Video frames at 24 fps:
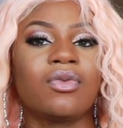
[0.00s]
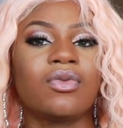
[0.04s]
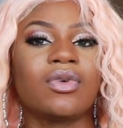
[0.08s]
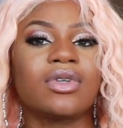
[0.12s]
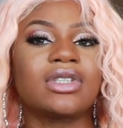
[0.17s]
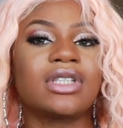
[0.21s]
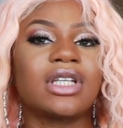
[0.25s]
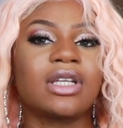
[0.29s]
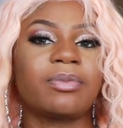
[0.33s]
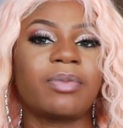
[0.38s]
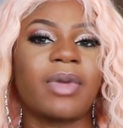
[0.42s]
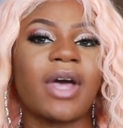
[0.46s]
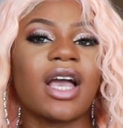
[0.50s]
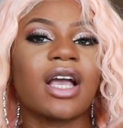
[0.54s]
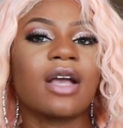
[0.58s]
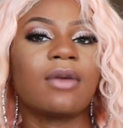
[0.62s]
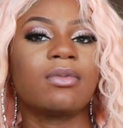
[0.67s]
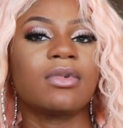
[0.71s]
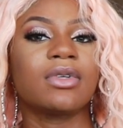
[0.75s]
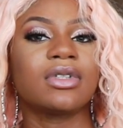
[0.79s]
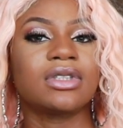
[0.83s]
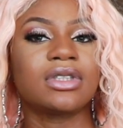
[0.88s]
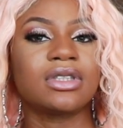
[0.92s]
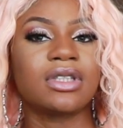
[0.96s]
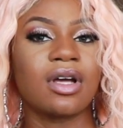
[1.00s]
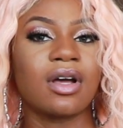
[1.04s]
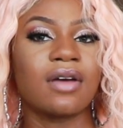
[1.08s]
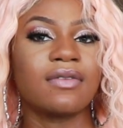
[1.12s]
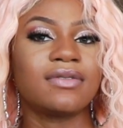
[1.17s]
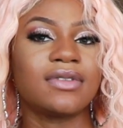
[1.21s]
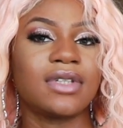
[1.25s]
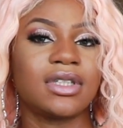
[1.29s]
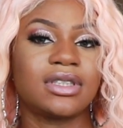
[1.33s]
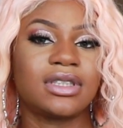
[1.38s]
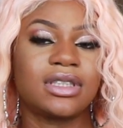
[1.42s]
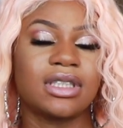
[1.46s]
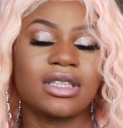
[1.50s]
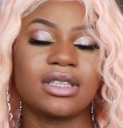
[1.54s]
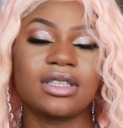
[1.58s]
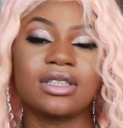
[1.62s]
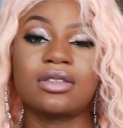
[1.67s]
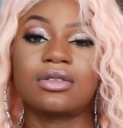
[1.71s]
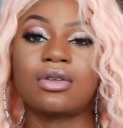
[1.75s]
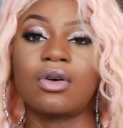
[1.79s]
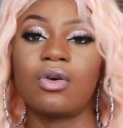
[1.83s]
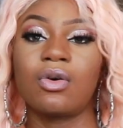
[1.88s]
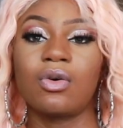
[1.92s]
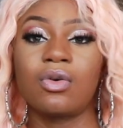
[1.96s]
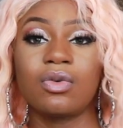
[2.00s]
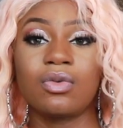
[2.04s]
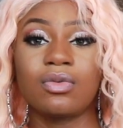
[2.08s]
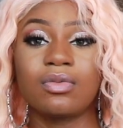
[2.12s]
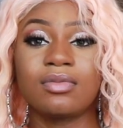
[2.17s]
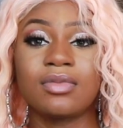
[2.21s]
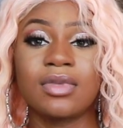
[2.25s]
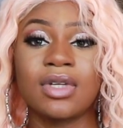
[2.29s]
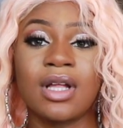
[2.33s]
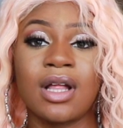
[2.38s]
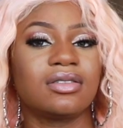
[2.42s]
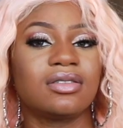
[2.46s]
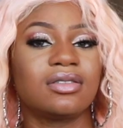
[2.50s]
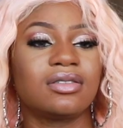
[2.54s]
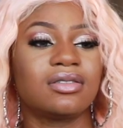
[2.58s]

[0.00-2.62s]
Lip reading: It's like, pack up our stuff. They sent us home.